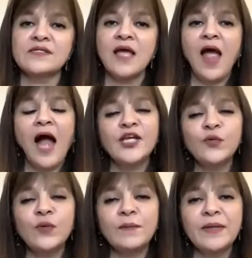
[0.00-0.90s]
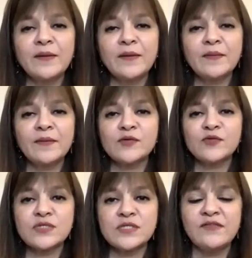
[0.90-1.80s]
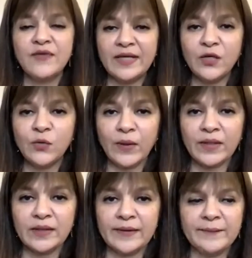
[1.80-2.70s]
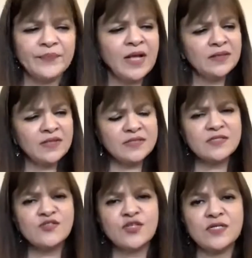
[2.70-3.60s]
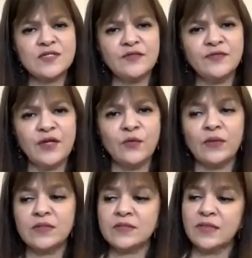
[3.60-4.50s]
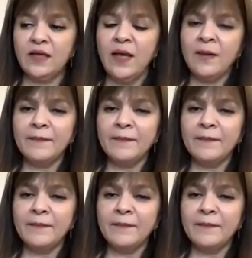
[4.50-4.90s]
and you will be able to see very quickly this is just a frequency,